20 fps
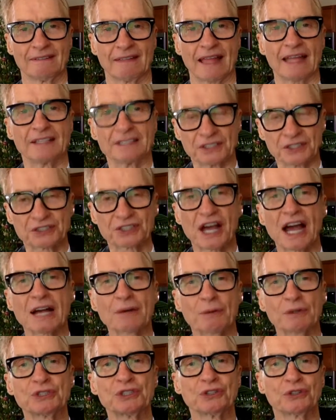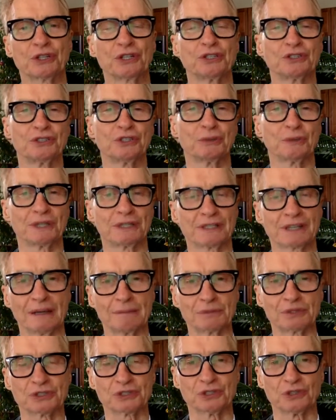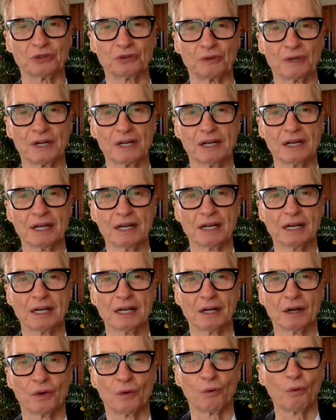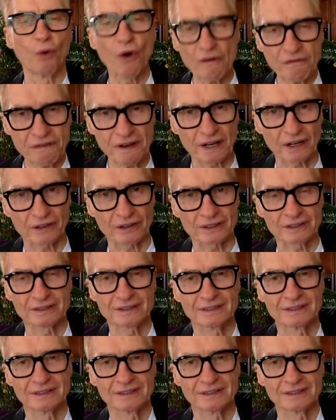and decide what you're going to do when it comes to warfare.